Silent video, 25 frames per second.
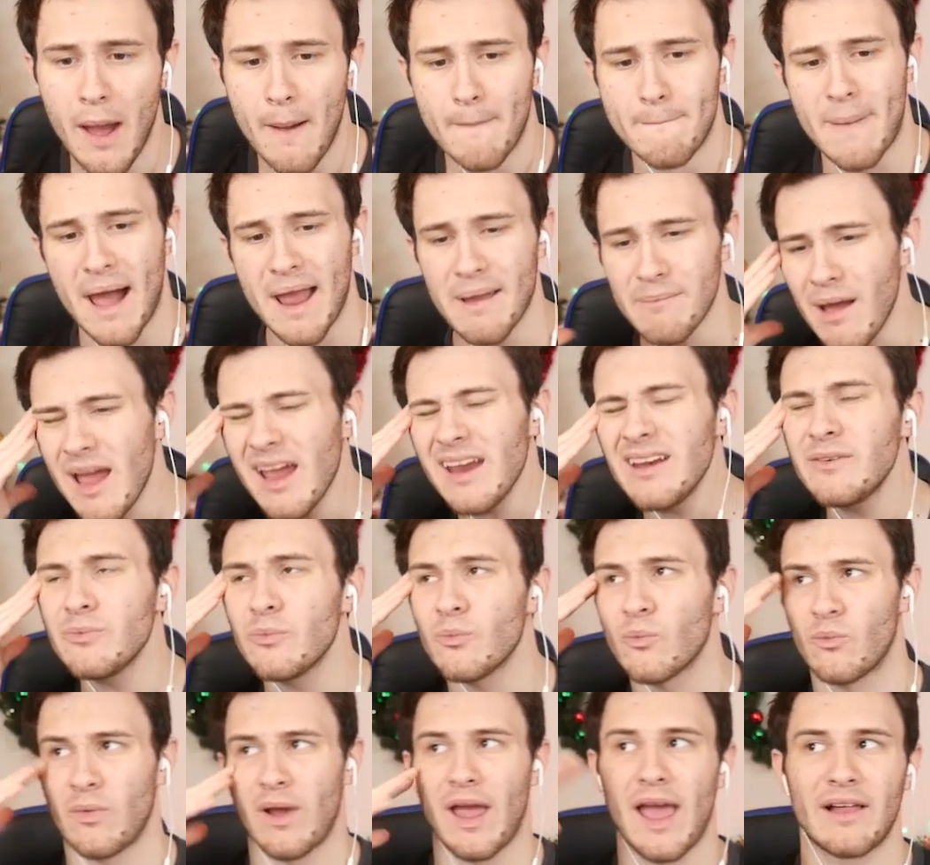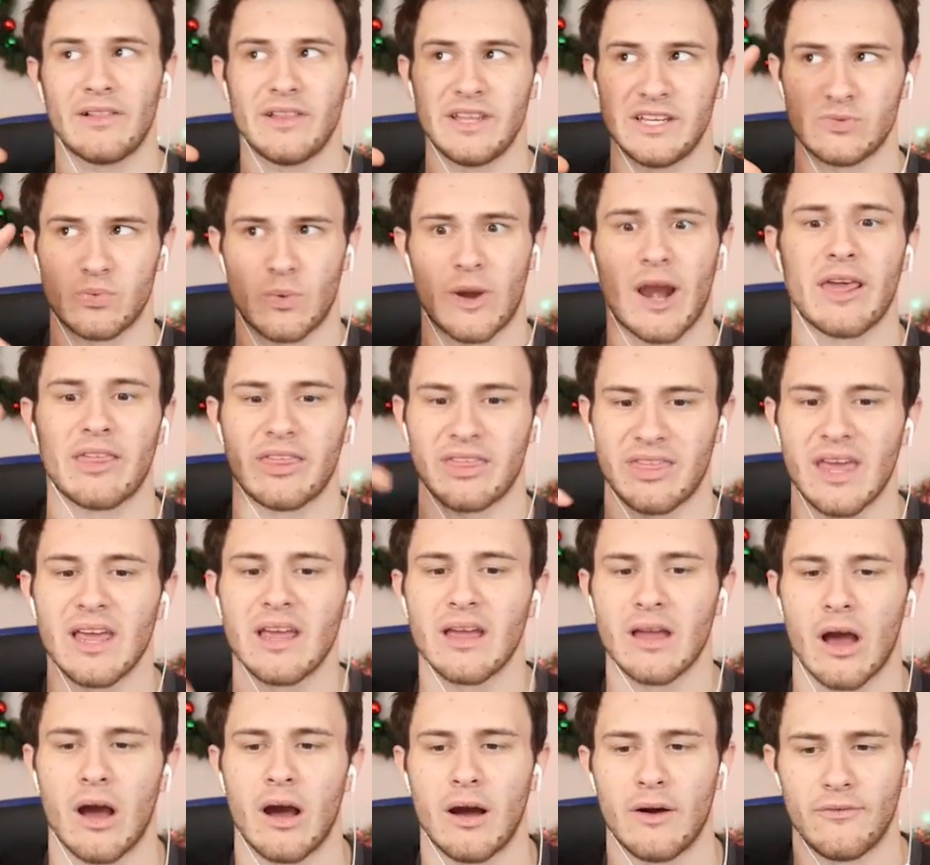My mind, at least when I
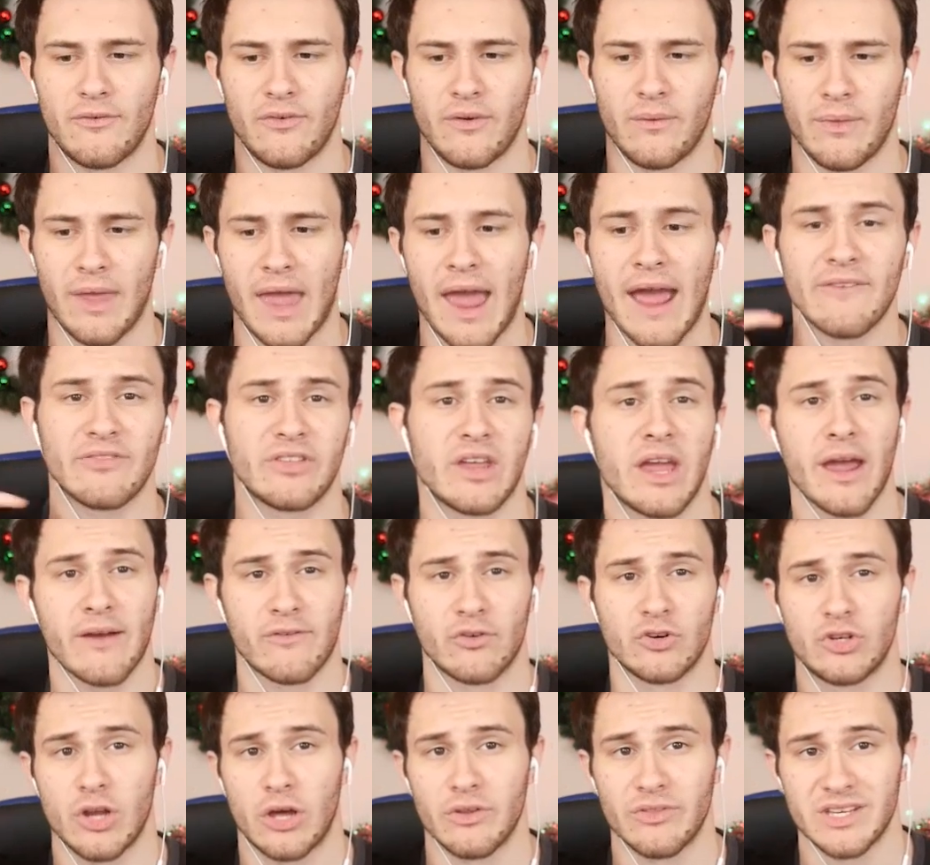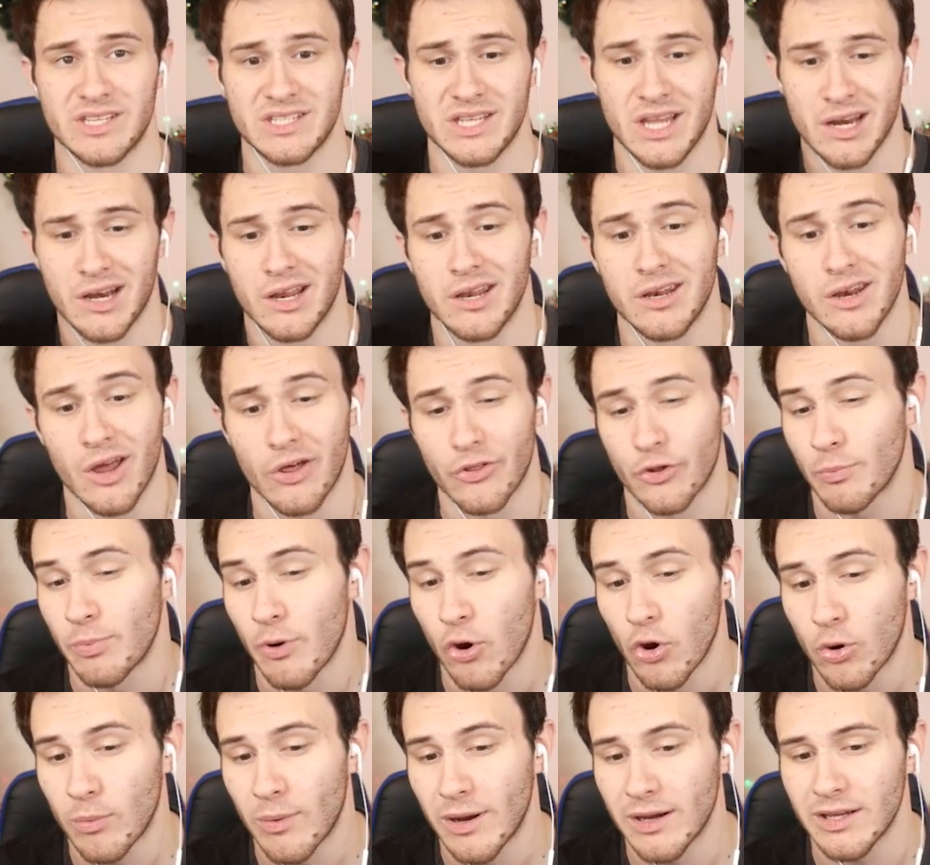think of, have they ever done this in another
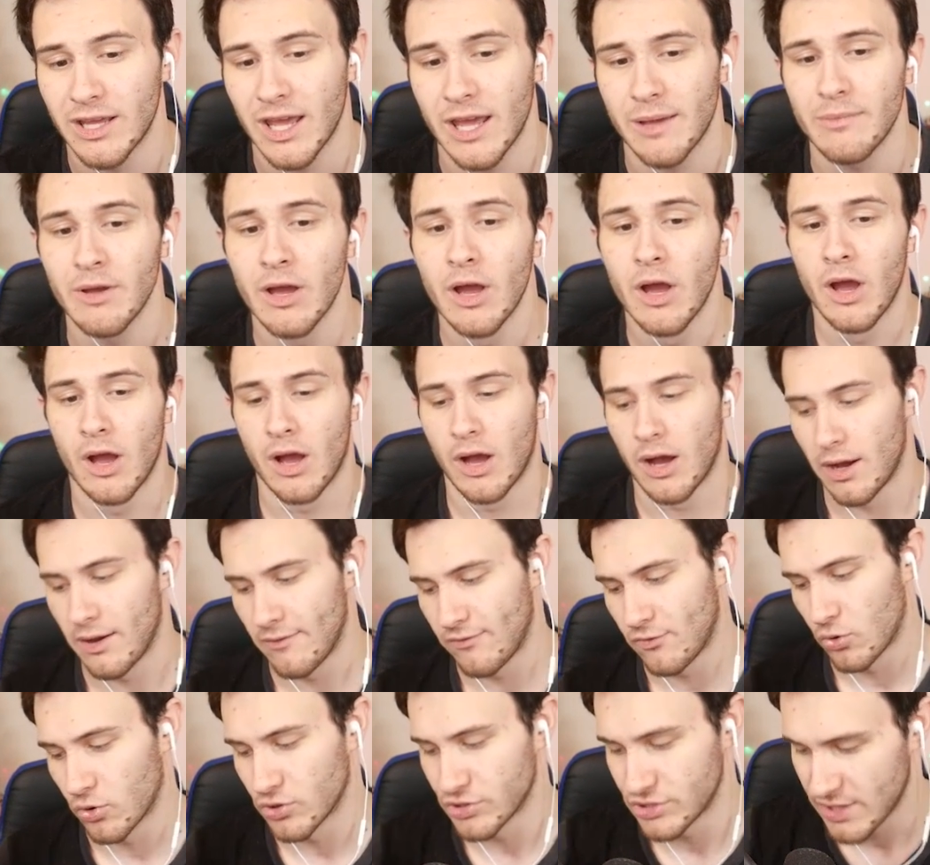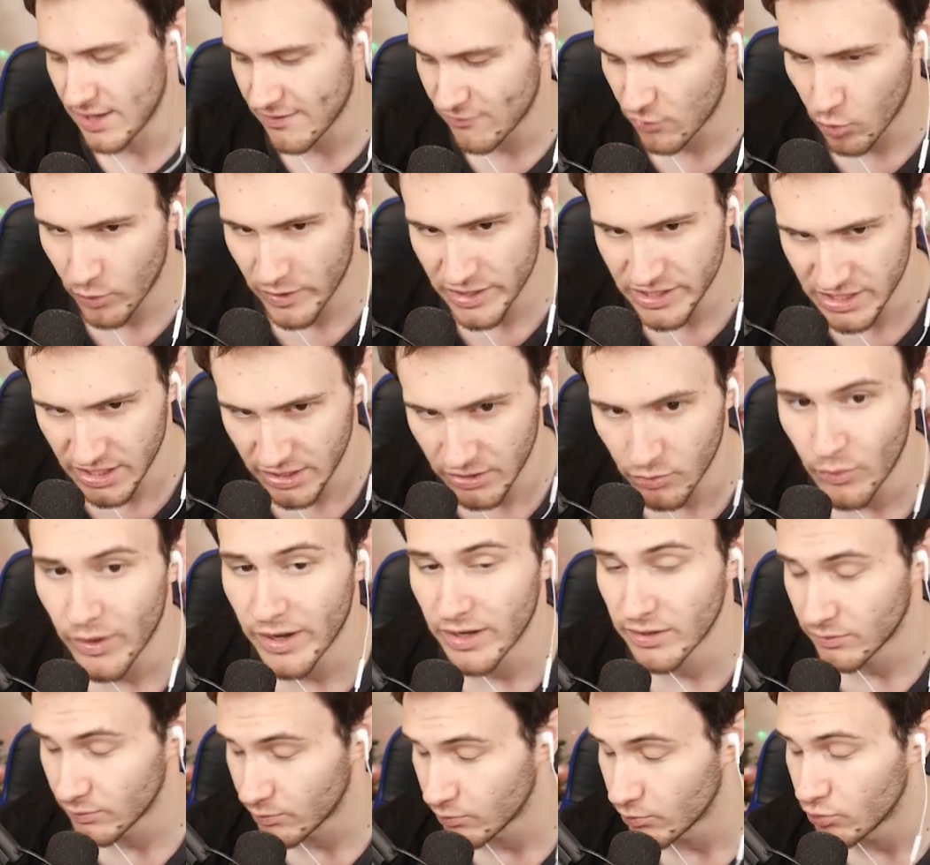Pokemon game? Of course, you have a wheezing
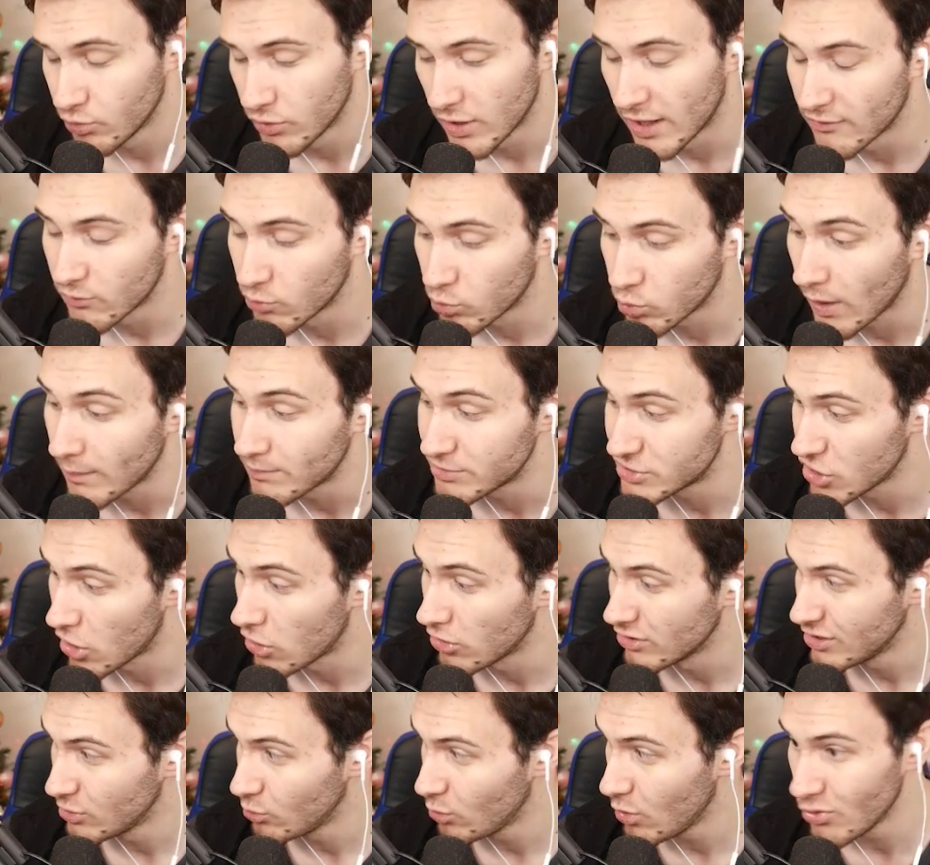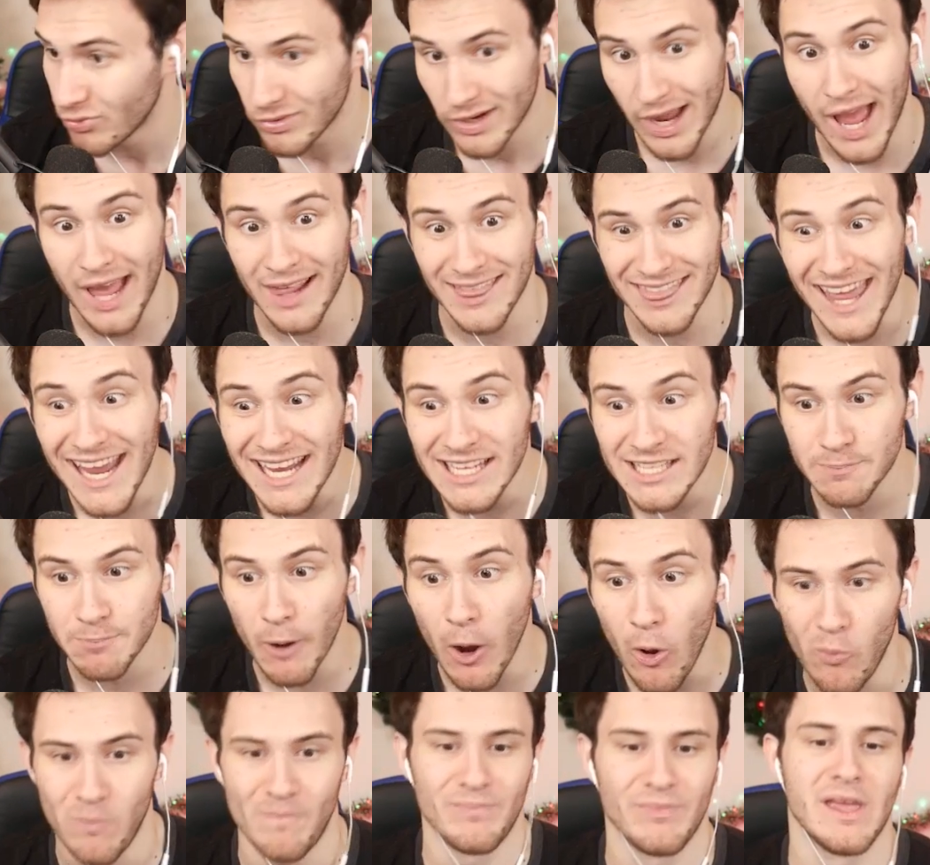way to rub salt in the wound, guy. Thanks,
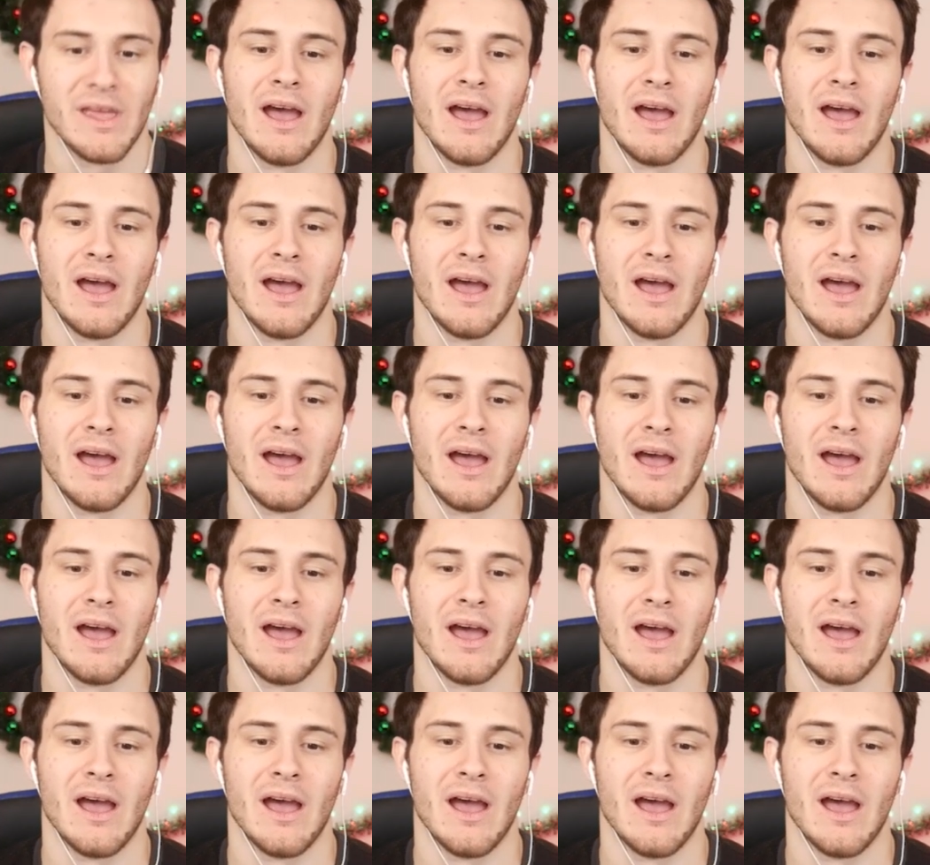bro!